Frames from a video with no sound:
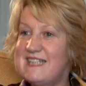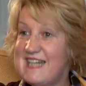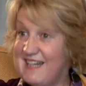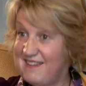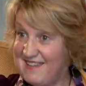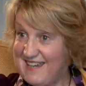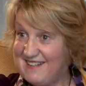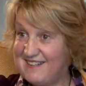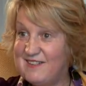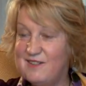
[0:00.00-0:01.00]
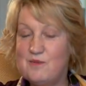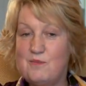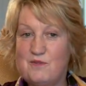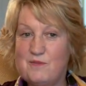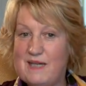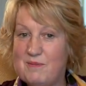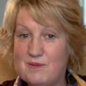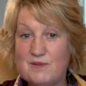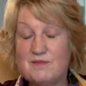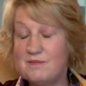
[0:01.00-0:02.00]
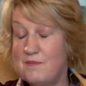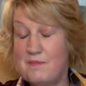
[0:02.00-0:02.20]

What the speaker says: did anything, and a number of people,